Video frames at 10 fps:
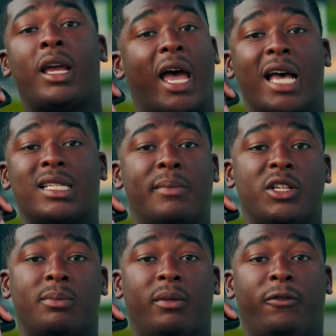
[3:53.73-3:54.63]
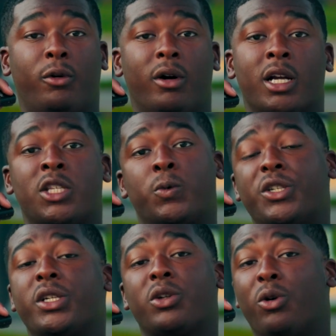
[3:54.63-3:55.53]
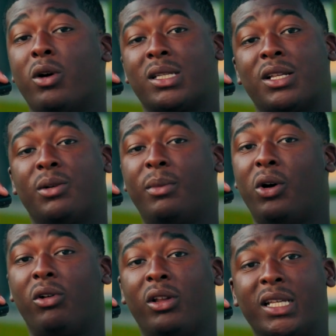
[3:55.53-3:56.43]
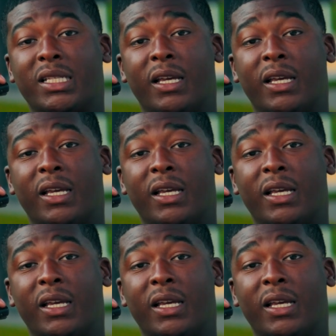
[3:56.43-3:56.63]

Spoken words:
As I mentioned before, switching to horizontal mode on this